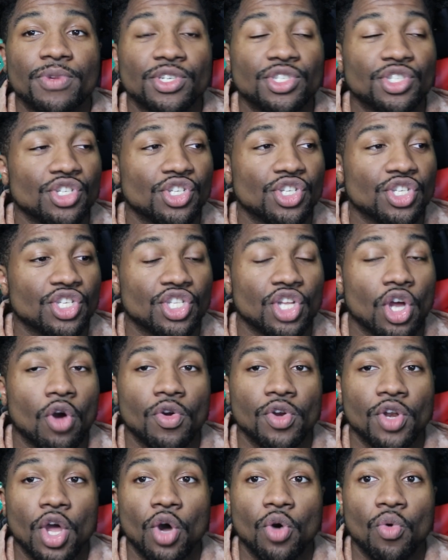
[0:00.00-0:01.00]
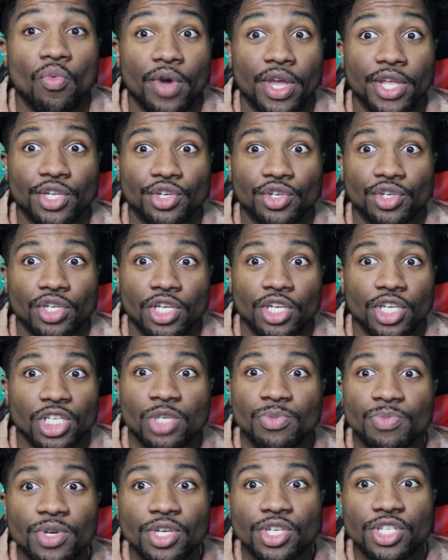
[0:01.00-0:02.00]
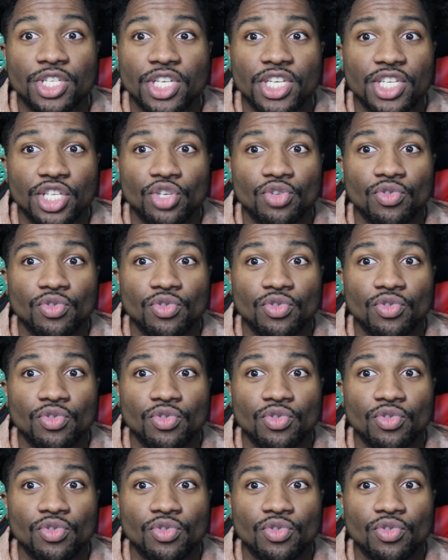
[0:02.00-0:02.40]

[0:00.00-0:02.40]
but you just don't know when you're gonna experience it.